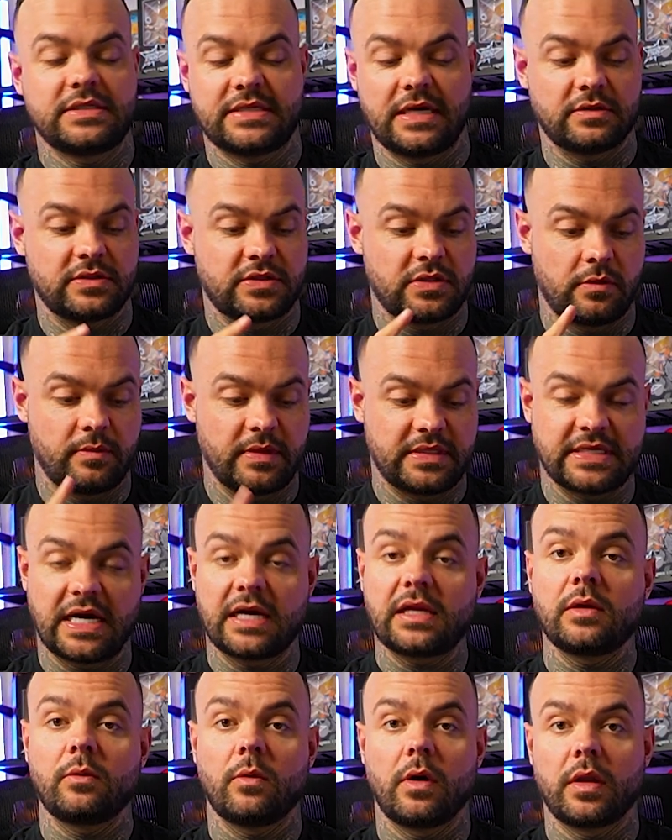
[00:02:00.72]
tells them
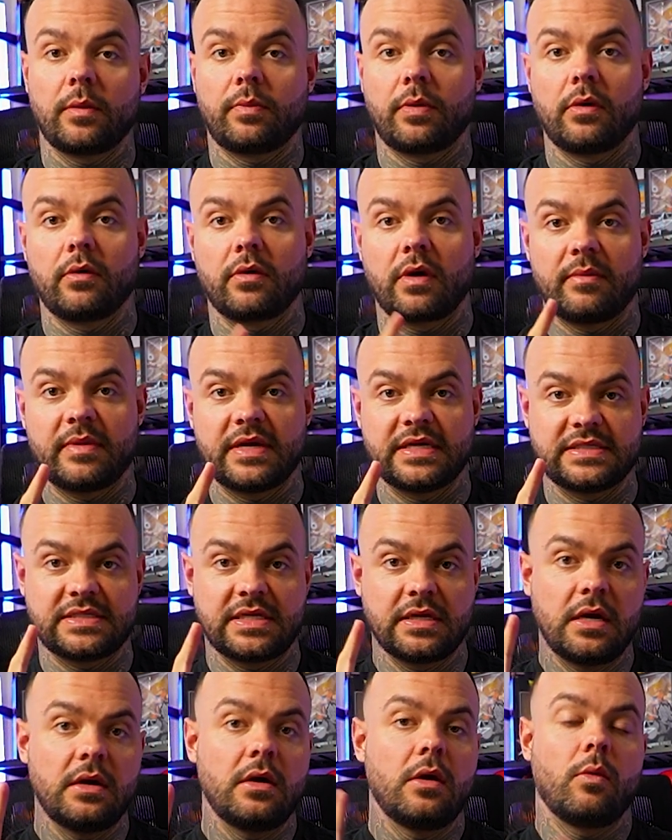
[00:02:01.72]
exactly what the program
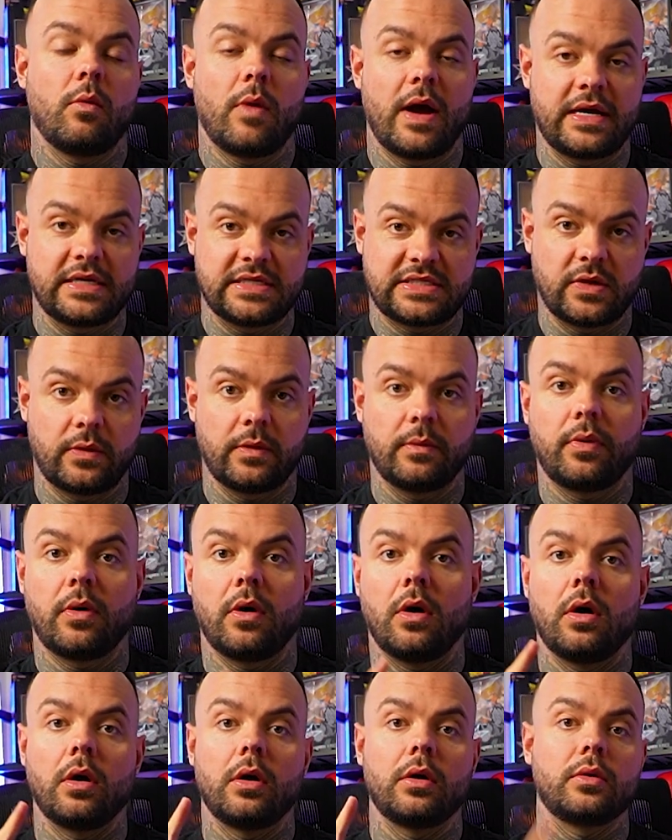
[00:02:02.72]
is, why it's so
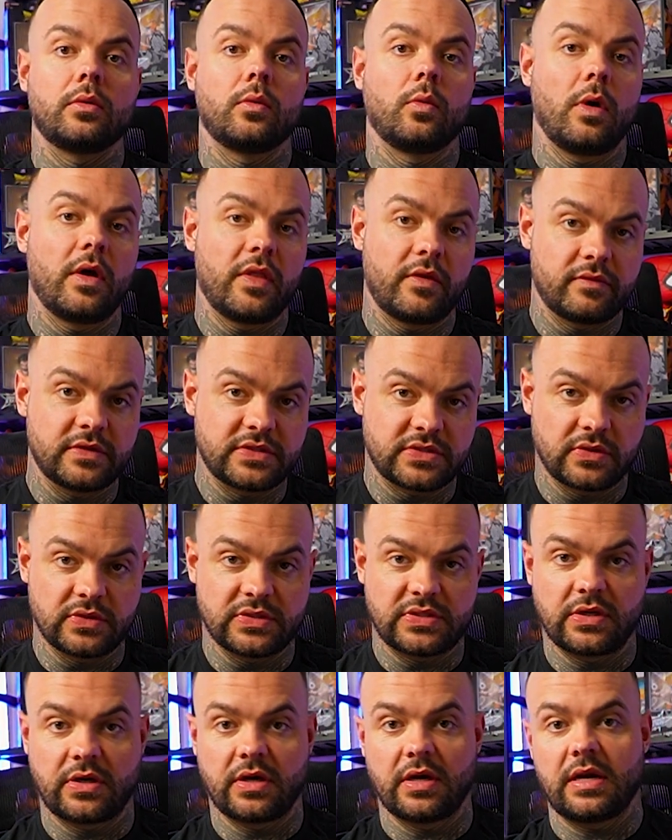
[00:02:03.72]
important, what the results
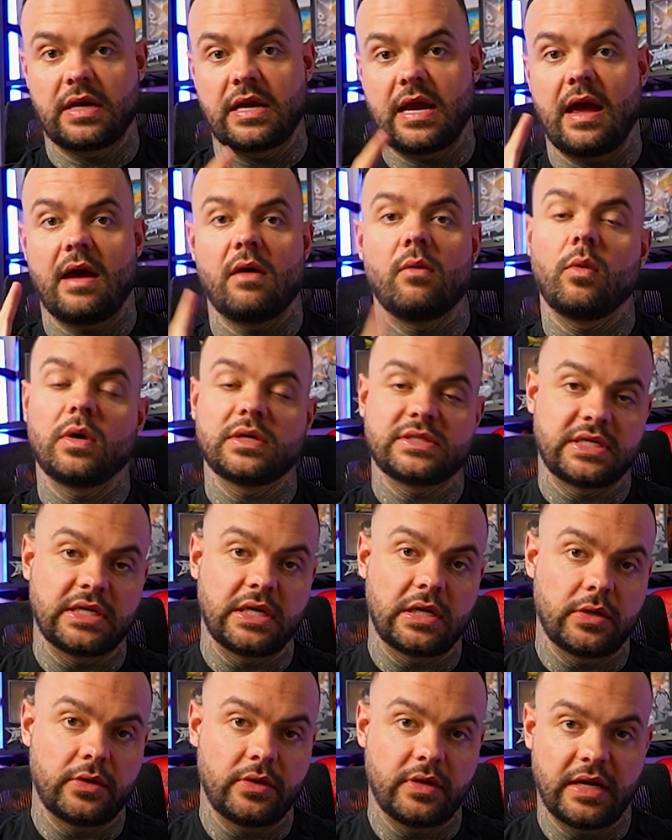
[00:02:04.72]
they're going to get, what's
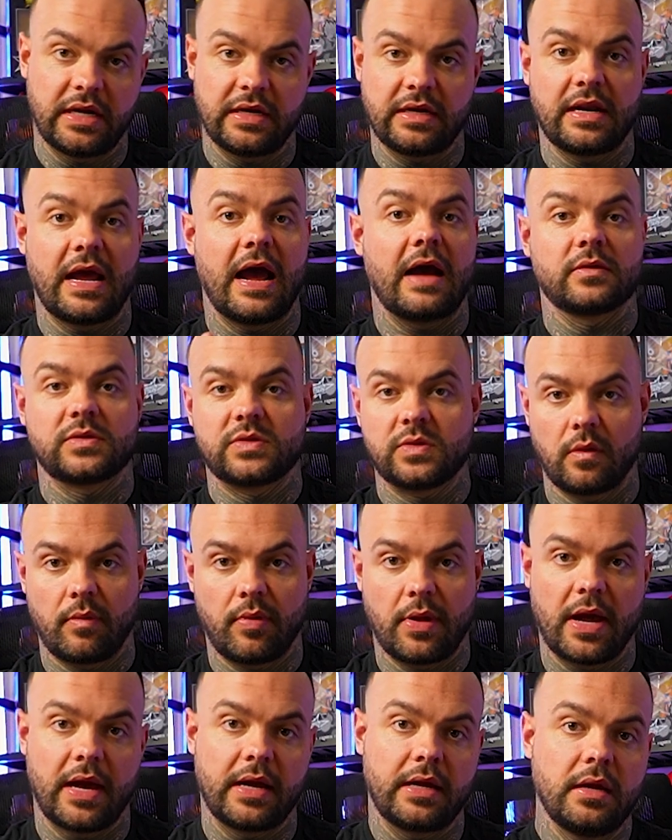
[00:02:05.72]
included, and how to
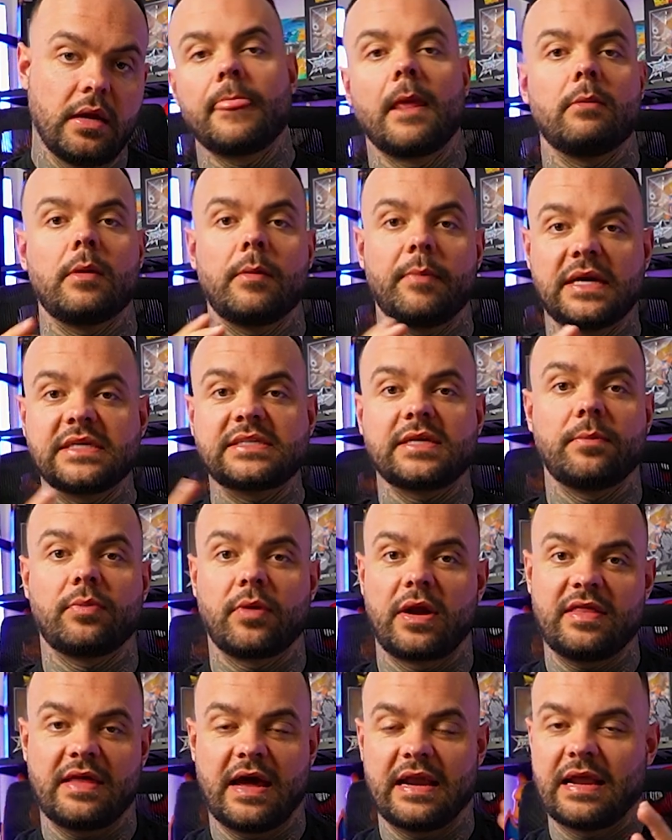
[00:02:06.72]
apply. And we basically
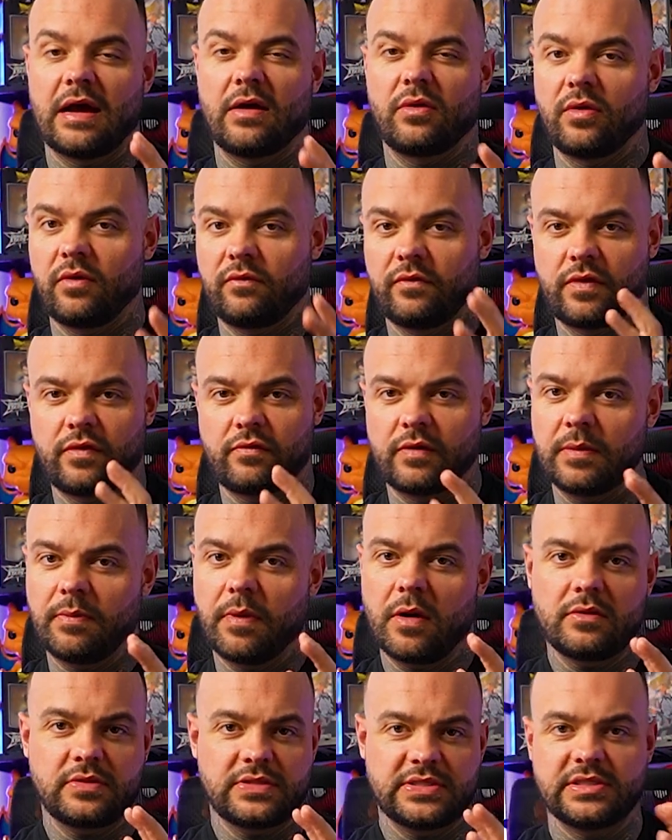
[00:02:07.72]
break that down over 3
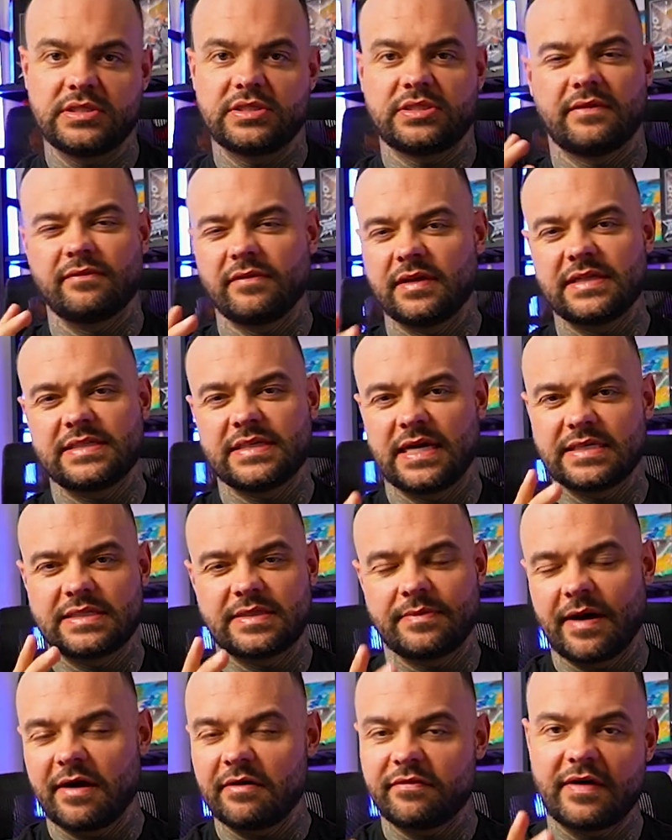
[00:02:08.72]
posts. It generally takes
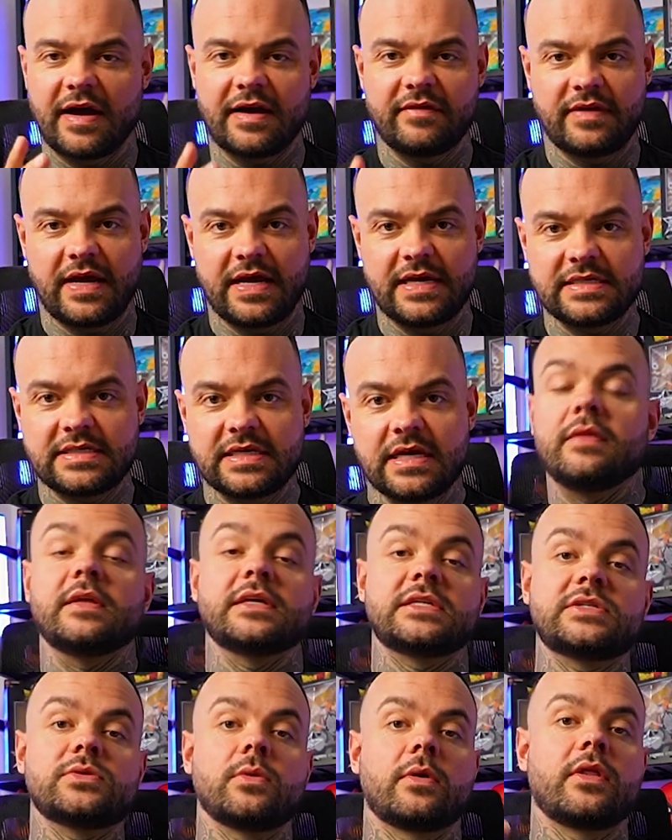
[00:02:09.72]
about 5 days. And
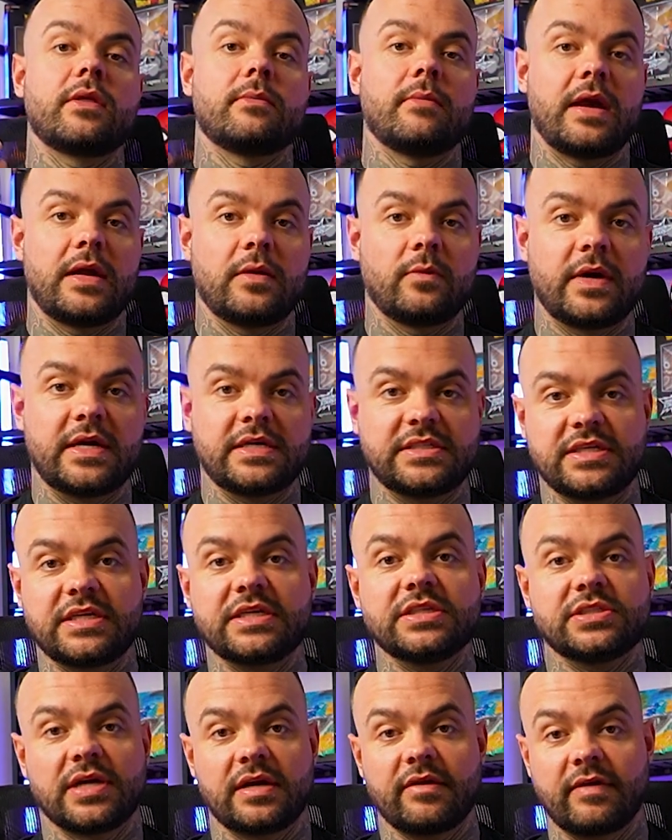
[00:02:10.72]
this is one of the main ways you
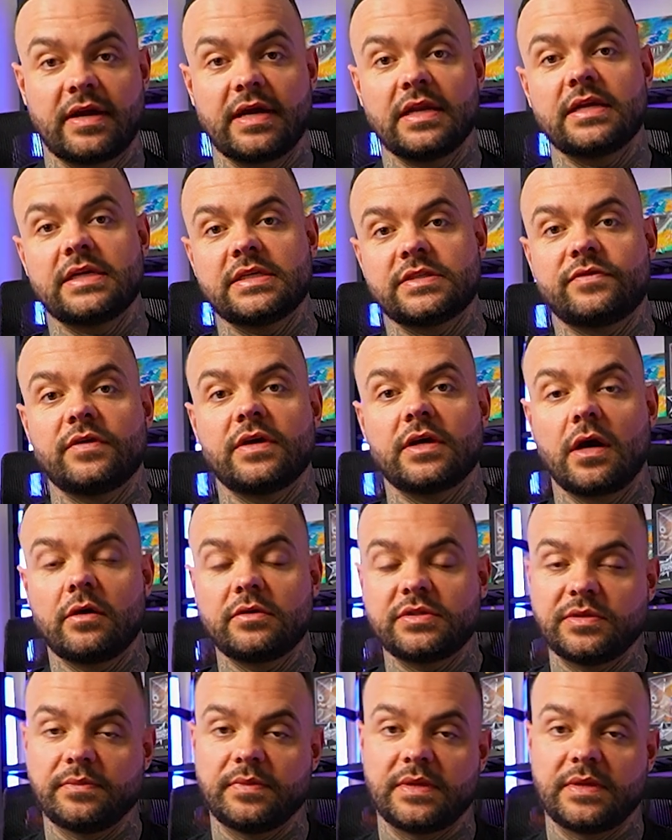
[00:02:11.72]
can generate leads for your coaching